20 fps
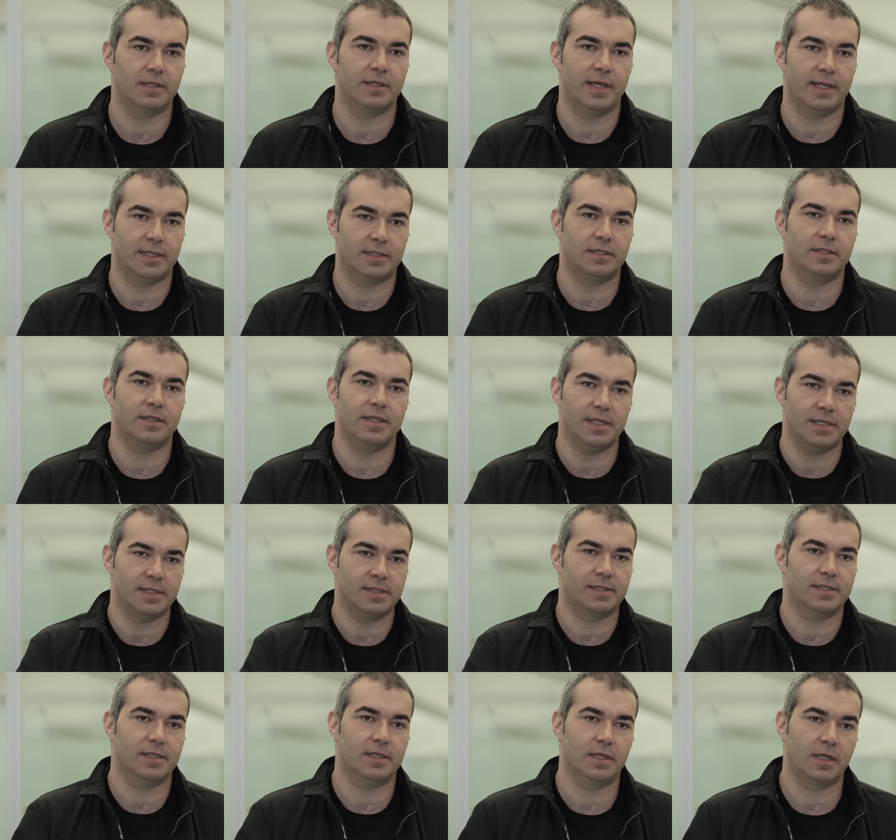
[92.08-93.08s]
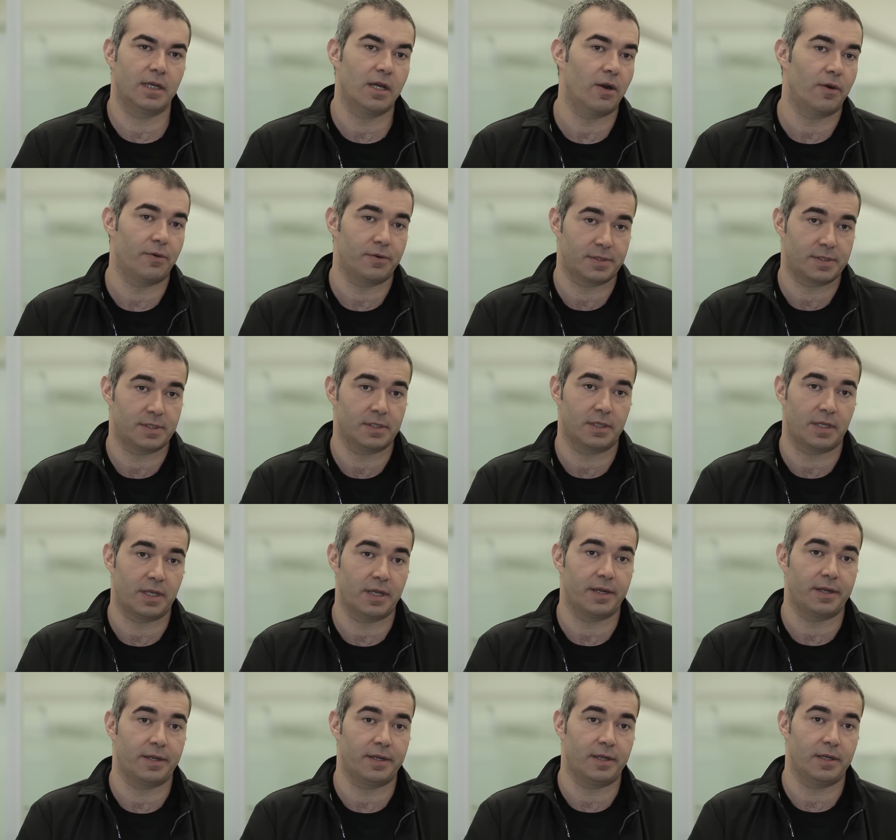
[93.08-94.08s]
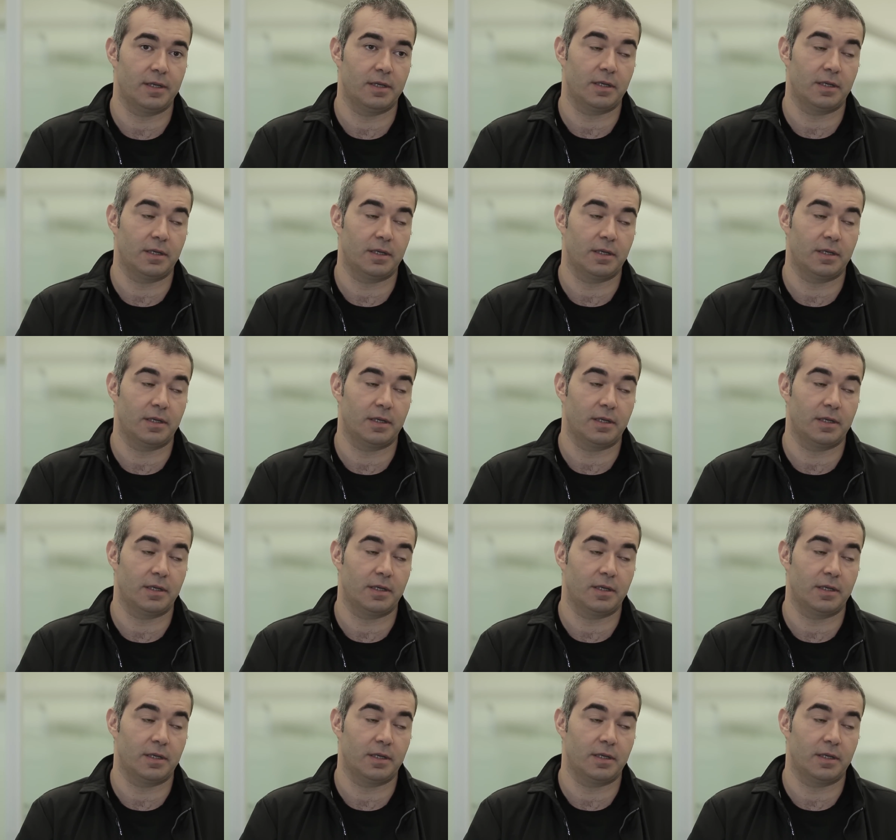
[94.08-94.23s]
that this course can